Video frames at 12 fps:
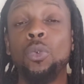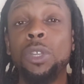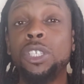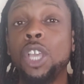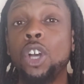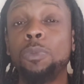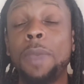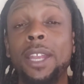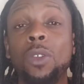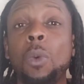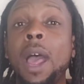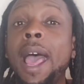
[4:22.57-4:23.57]
Which goes back
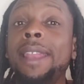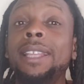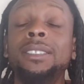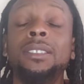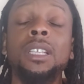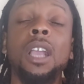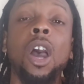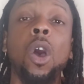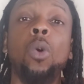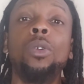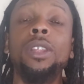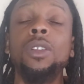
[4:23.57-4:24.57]
to why this is the
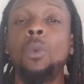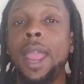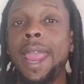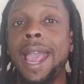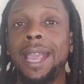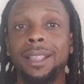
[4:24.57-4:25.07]
only way